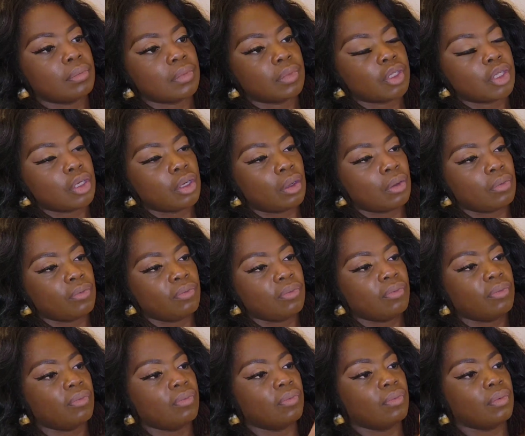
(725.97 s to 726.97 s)
you know,
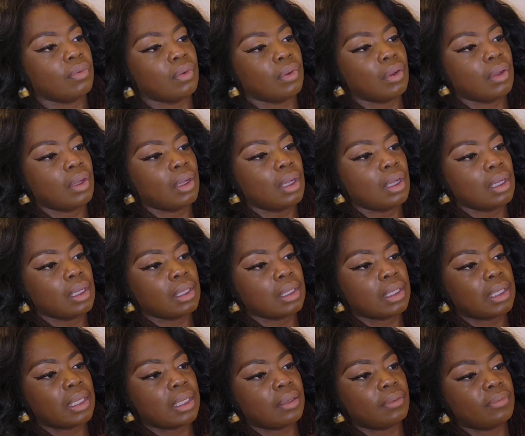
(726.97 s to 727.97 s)

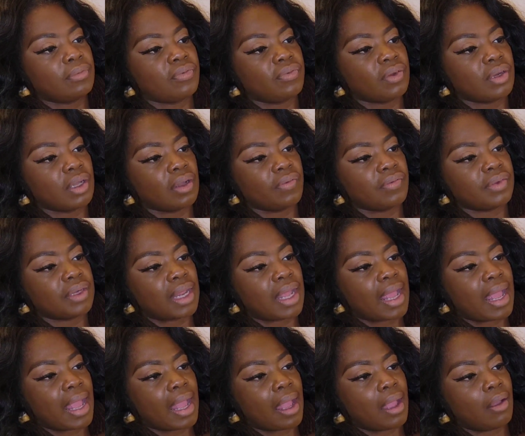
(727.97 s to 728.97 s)
get them fluffed
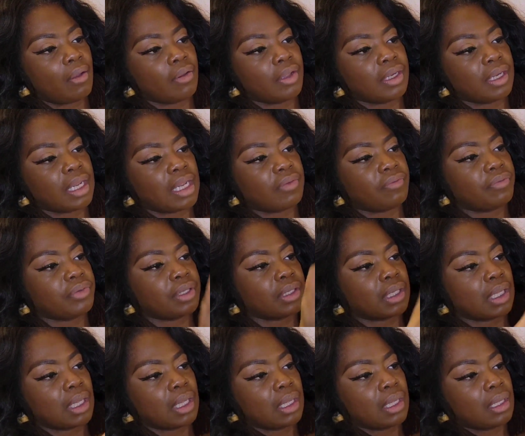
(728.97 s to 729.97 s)
out and
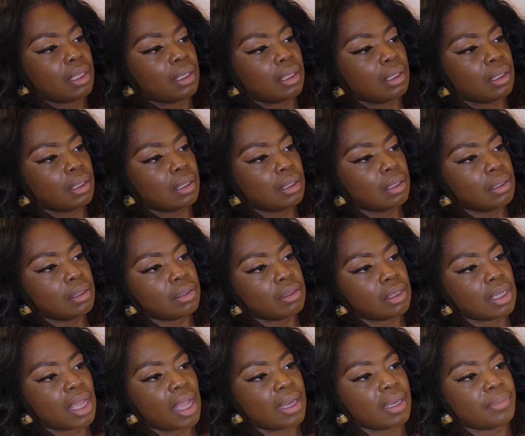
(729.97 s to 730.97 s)
everything.
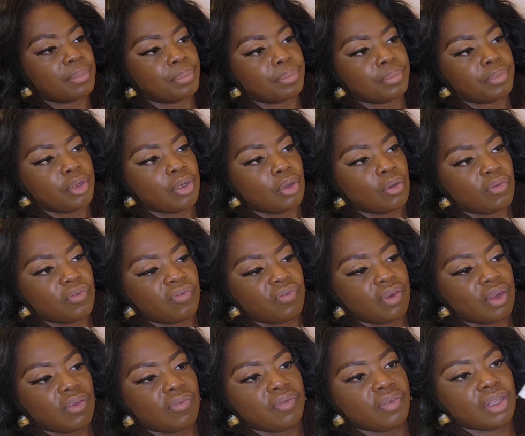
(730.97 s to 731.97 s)
You gotta, you know,
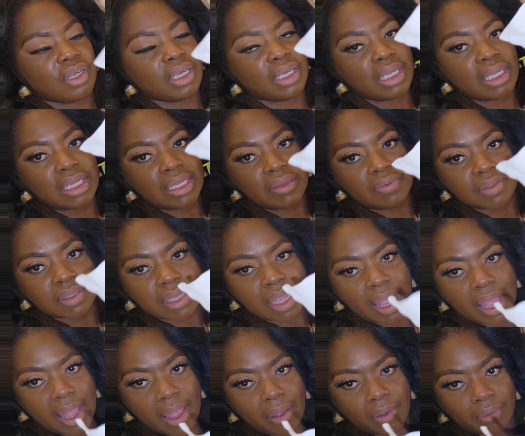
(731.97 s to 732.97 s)
fluff your leaves
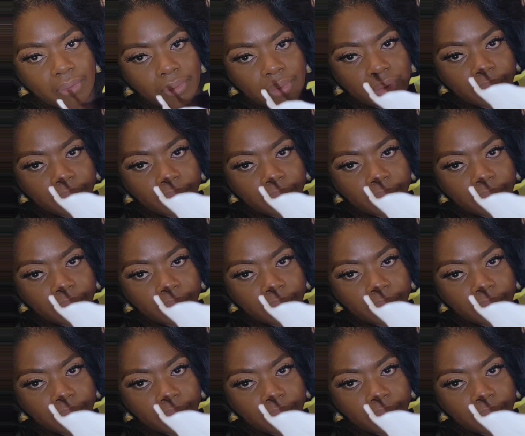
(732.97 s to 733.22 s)
out.